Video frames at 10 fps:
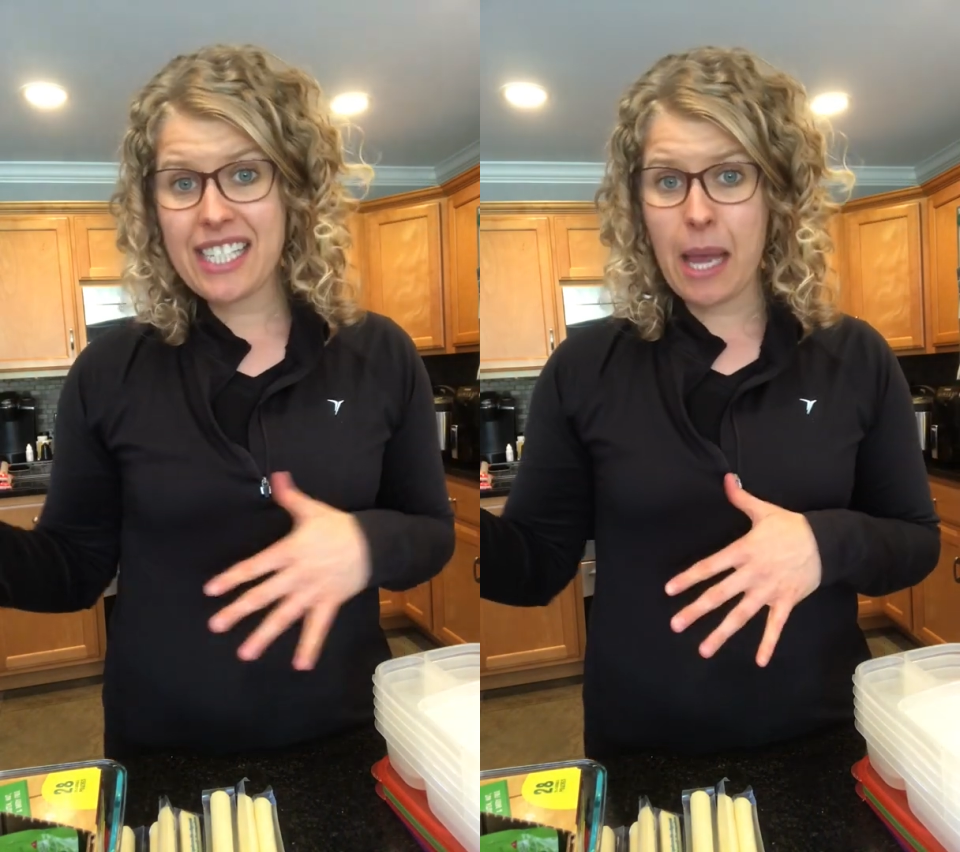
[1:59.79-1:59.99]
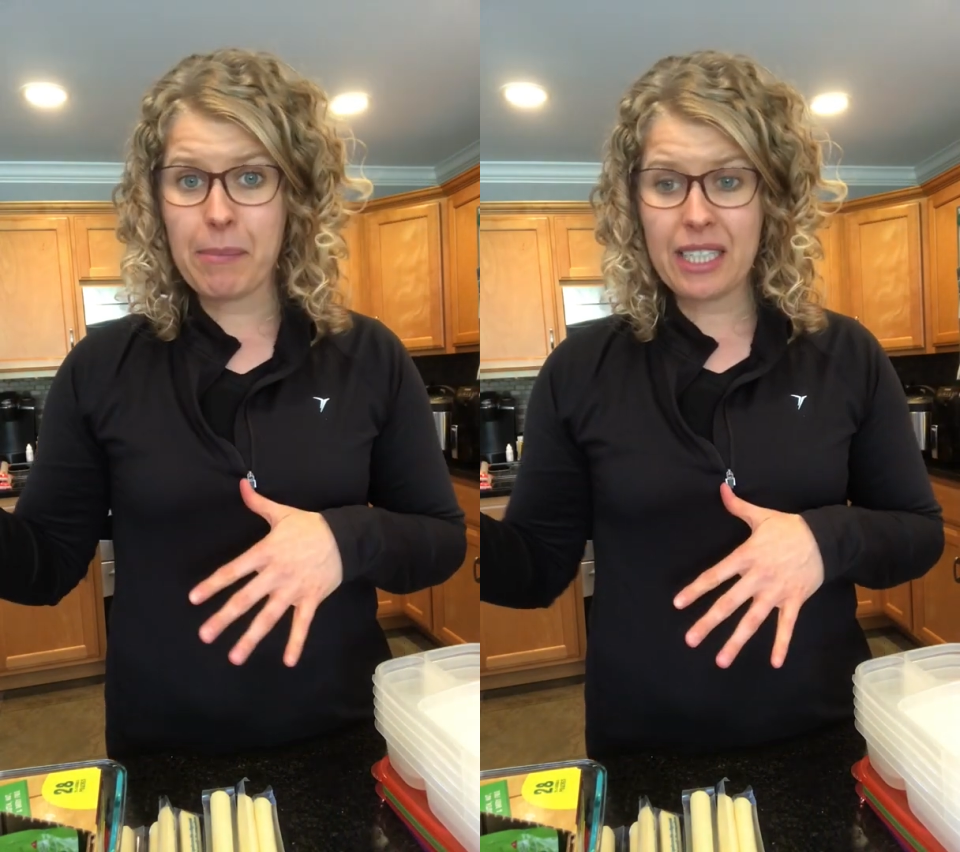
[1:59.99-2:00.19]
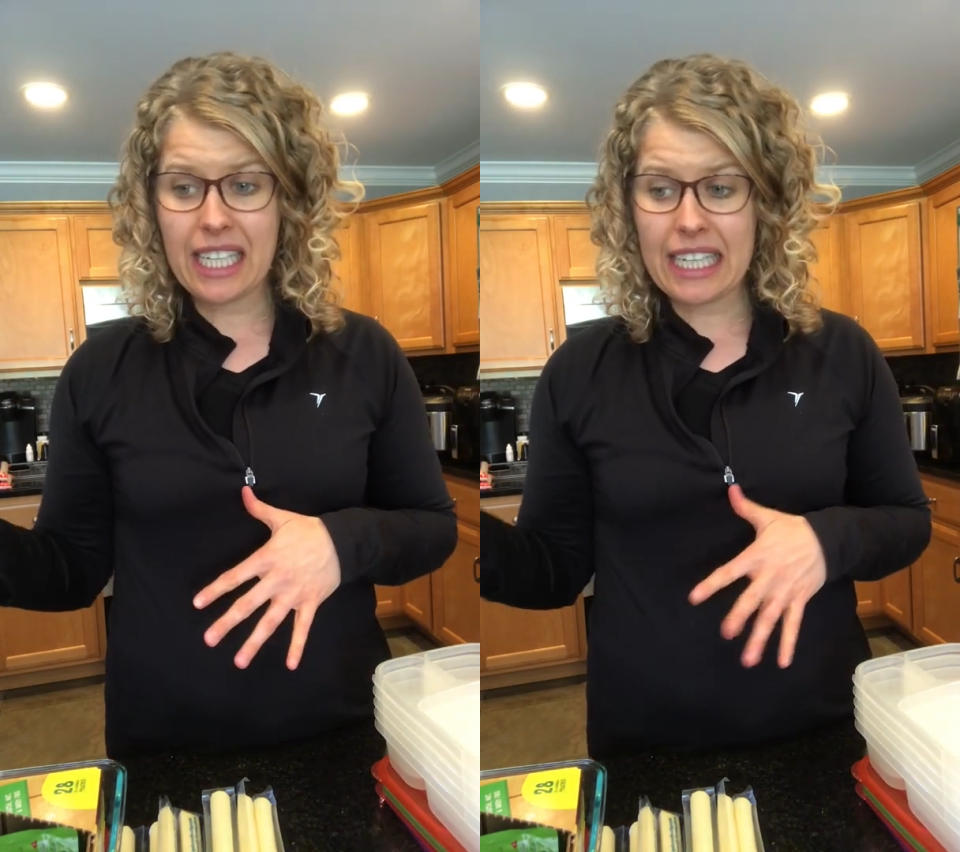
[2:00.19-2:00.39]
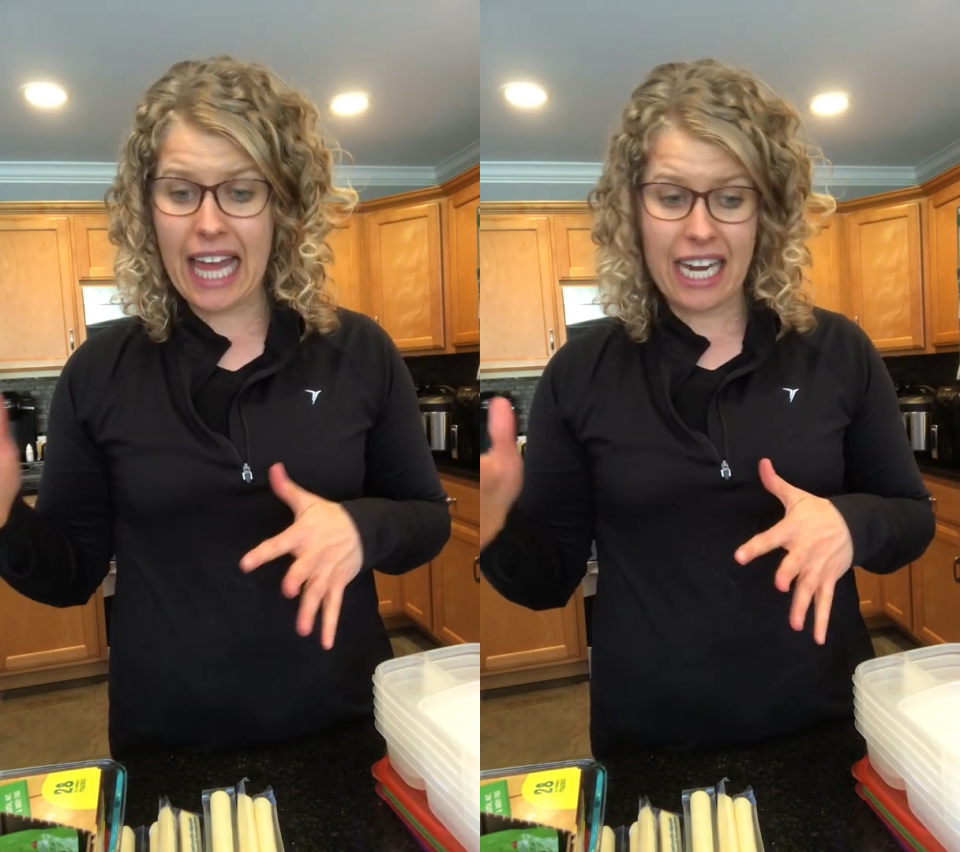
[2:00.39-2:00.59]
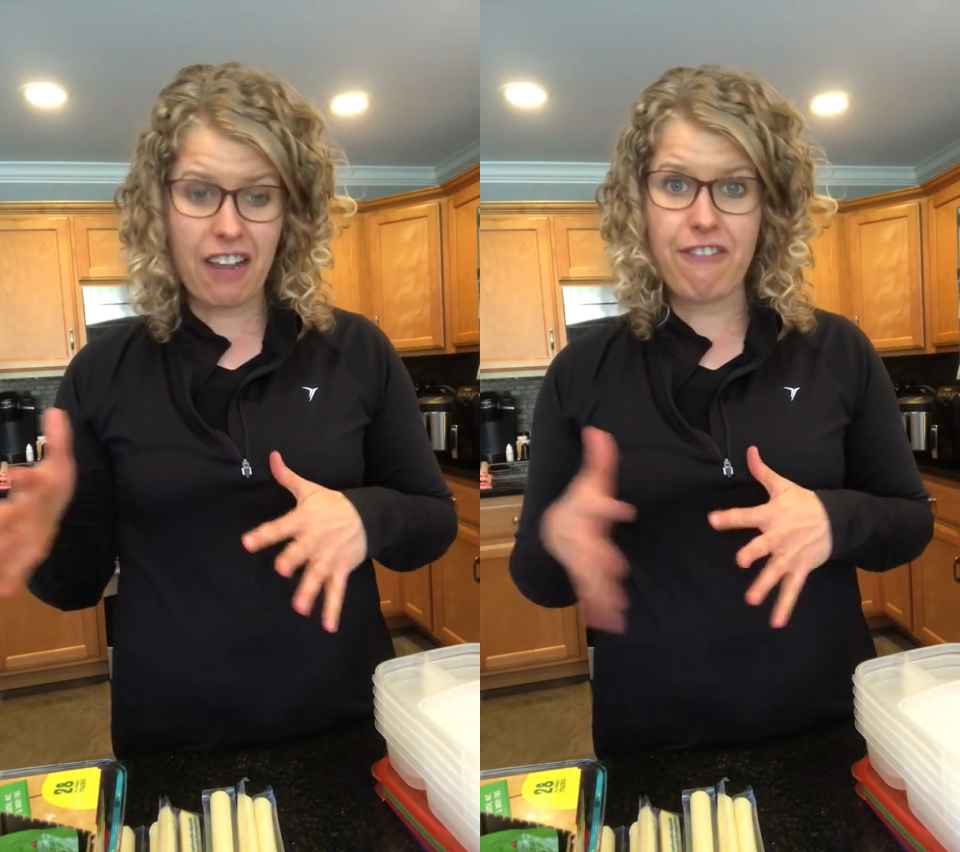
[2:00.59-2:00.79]
assembly
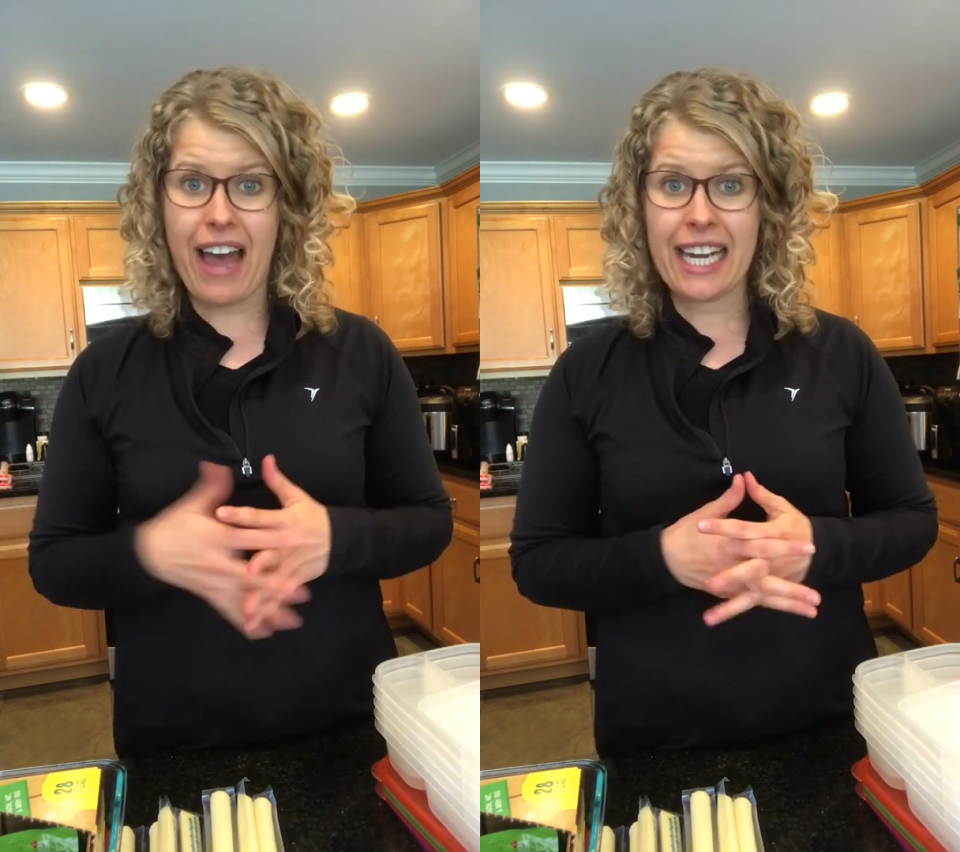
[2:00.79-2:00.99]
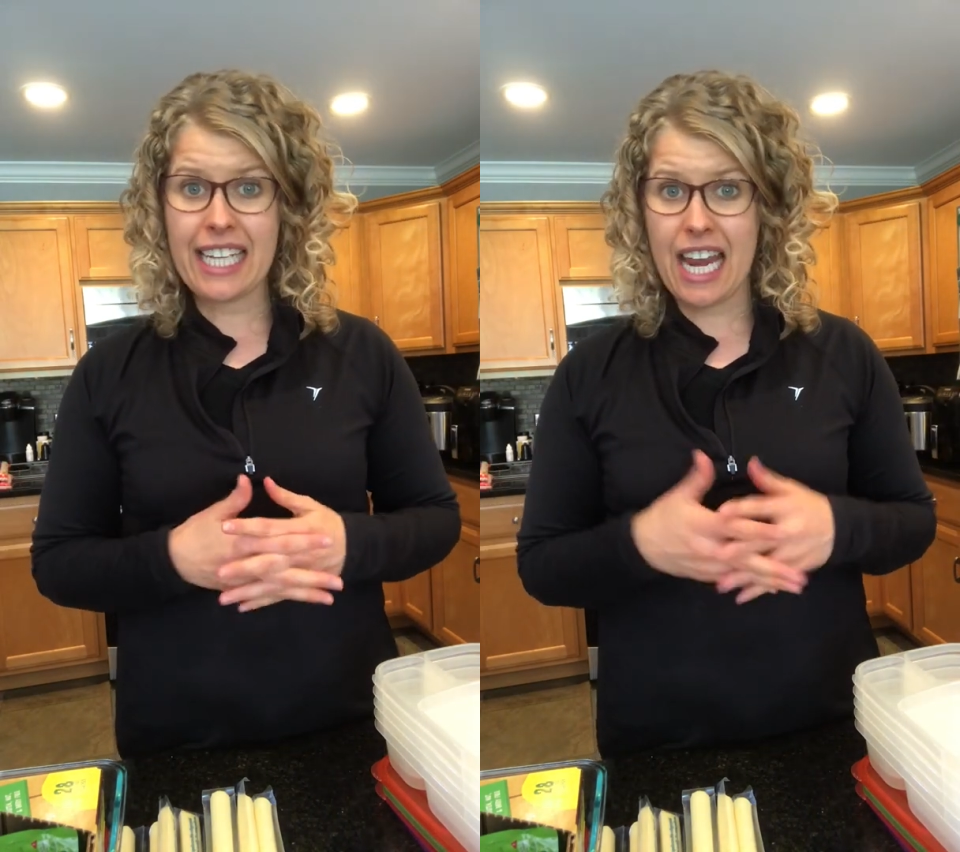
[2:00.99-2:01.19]
line effect,